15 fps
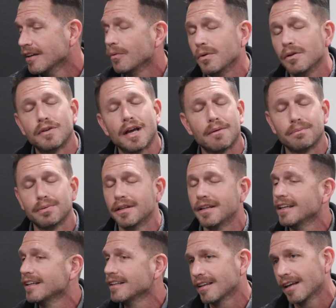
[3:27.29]
We've got
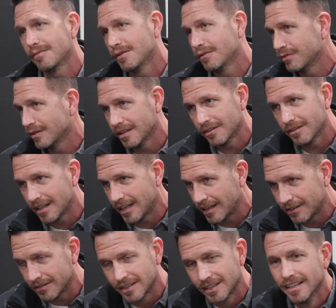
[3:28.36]
plenty of time to figure it
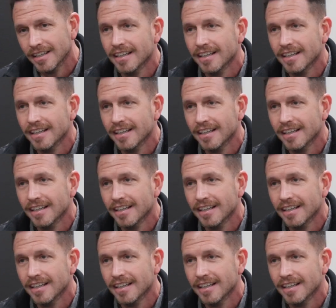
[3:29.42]
out.